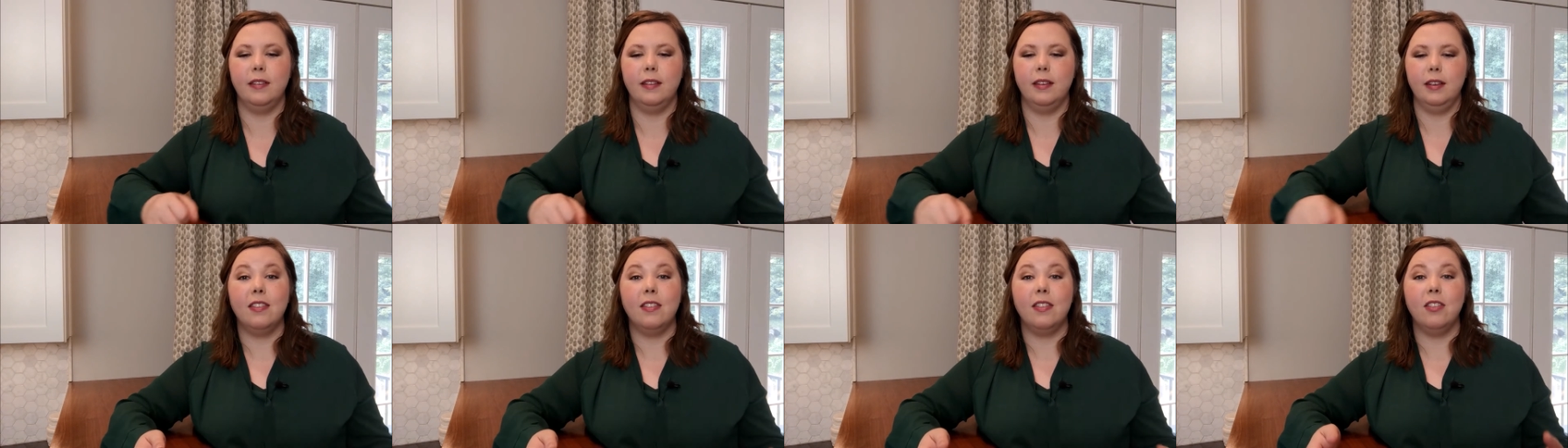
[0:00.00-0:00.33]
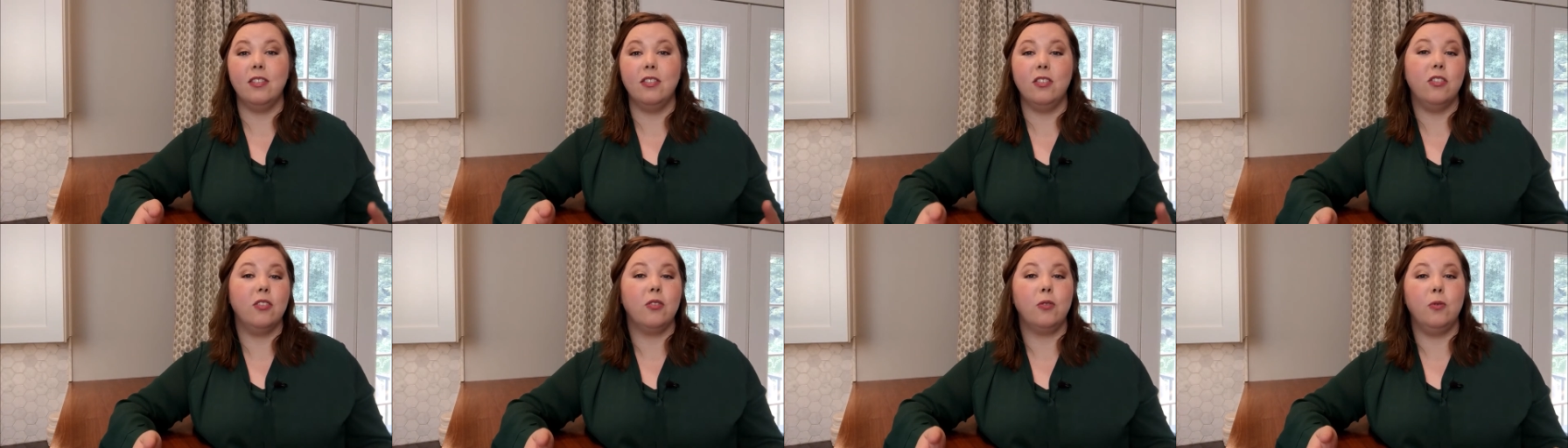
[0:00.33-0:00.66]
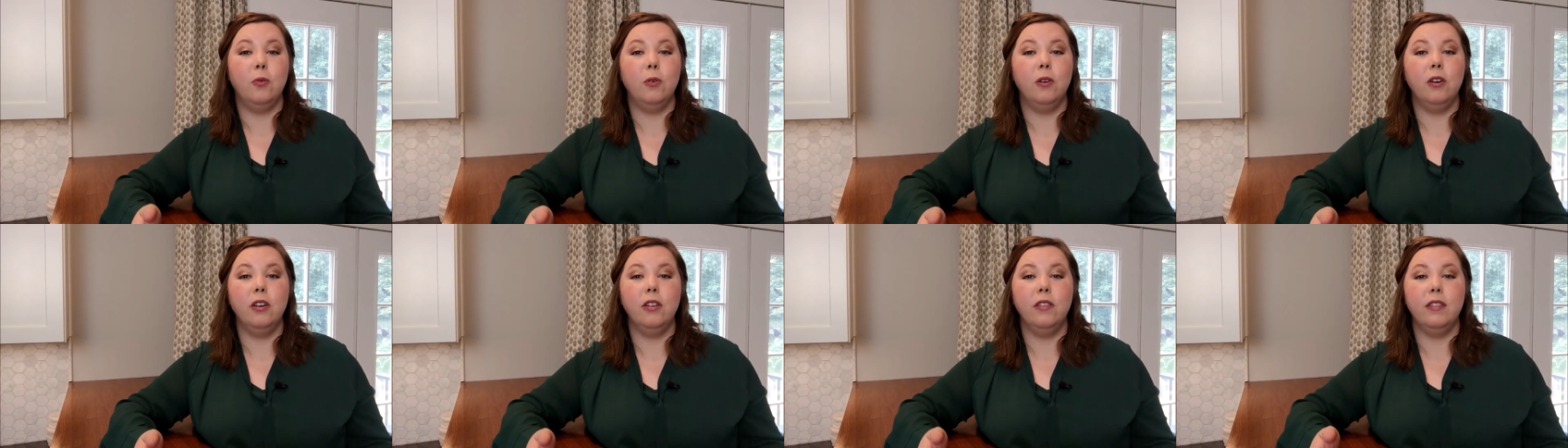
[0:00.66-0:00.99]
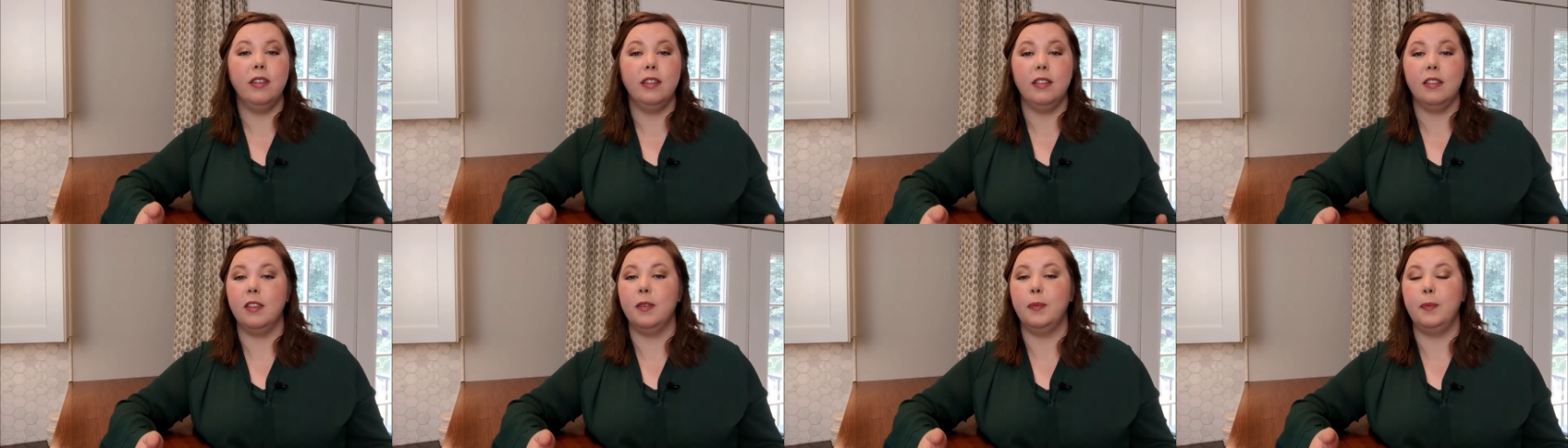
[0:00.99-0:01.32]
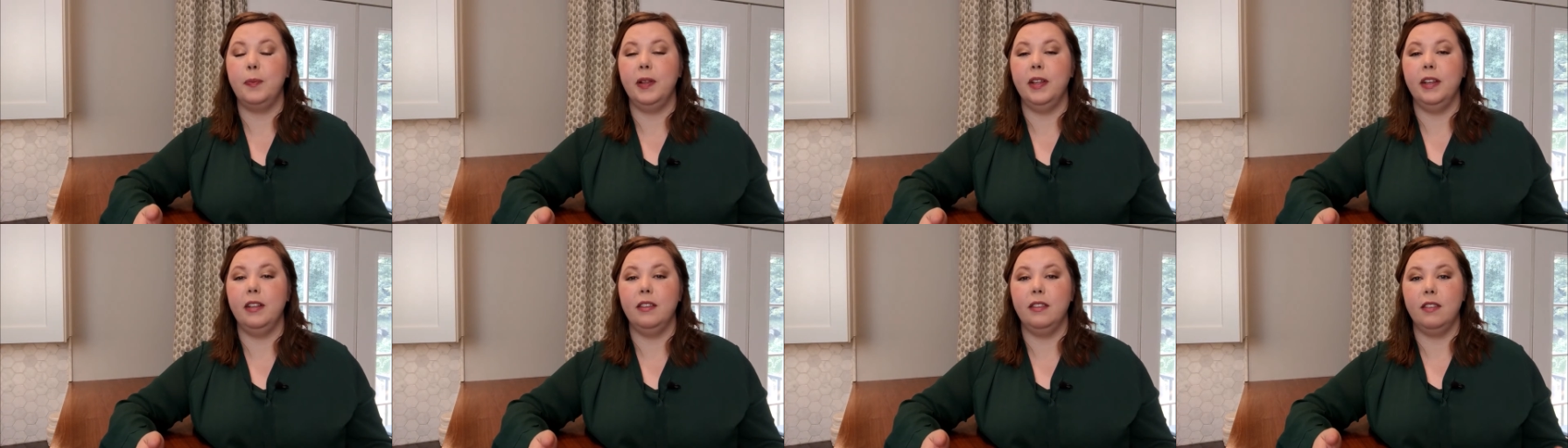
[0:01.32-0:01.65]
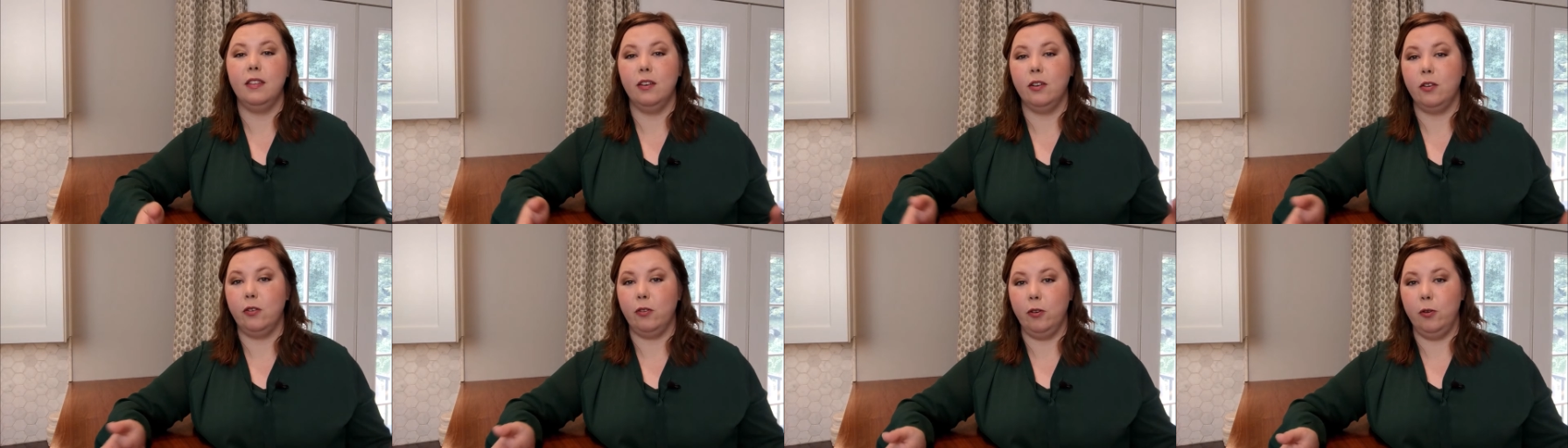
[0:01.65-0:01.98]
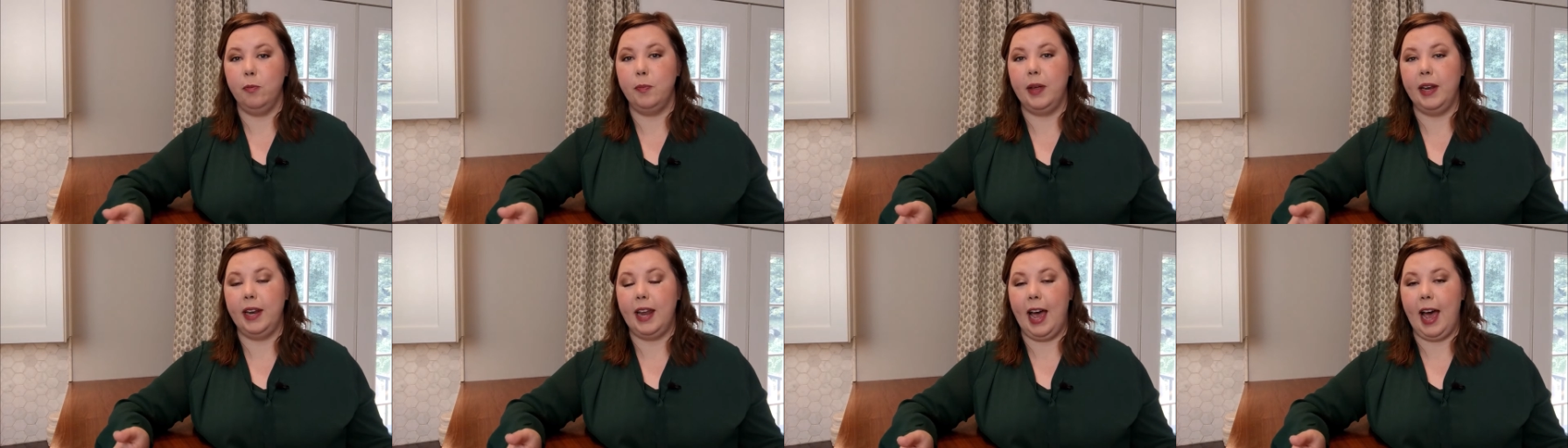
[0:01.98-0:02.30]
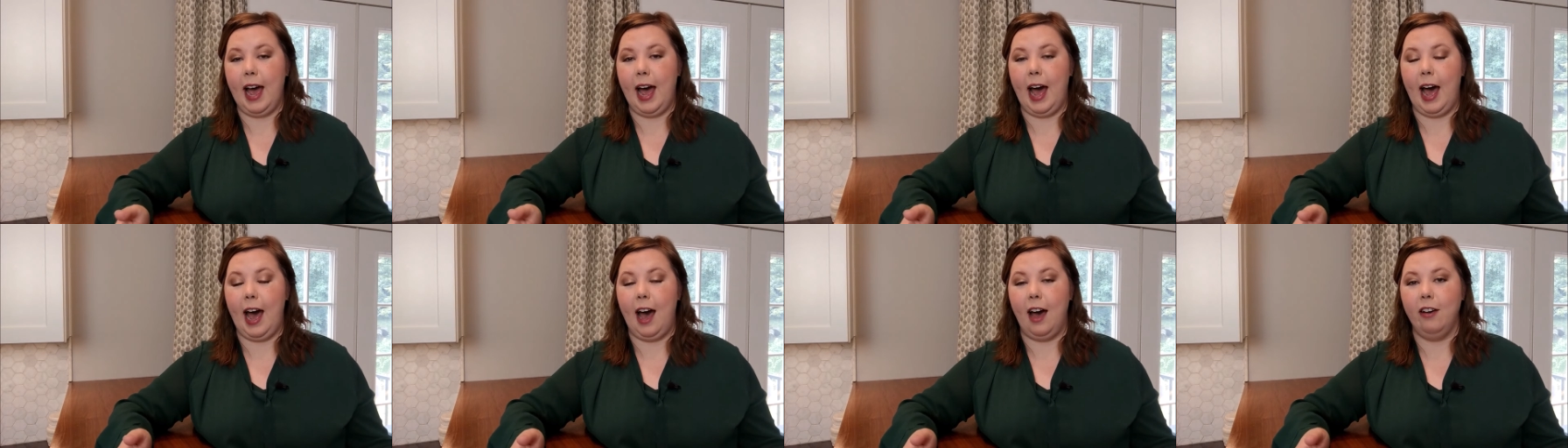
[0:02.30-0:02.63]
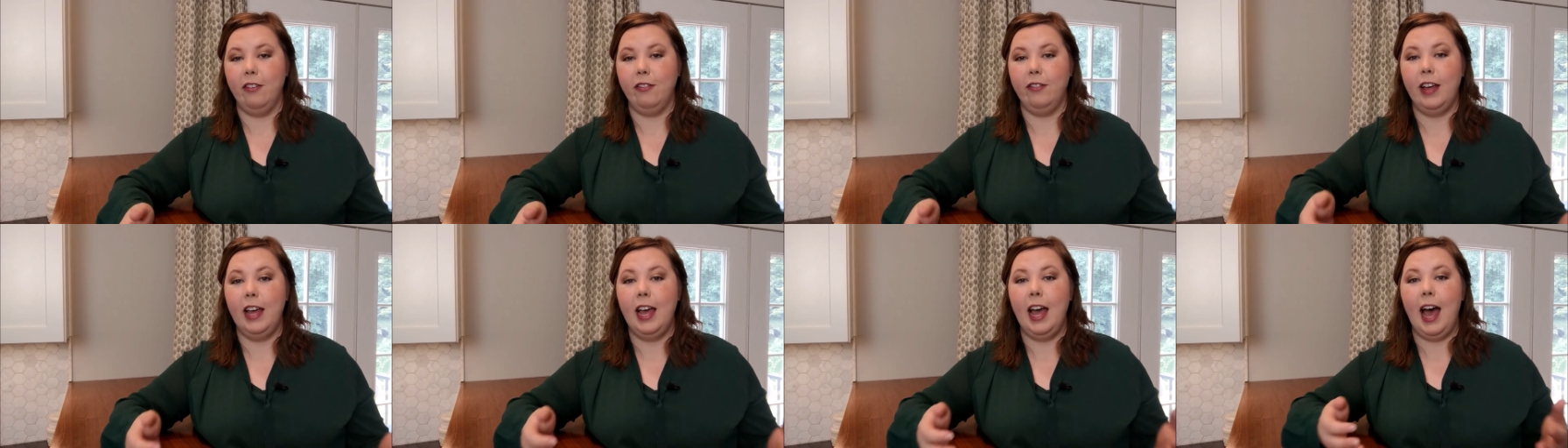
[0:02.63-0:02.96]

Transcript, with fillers: It's the score that splits the group in half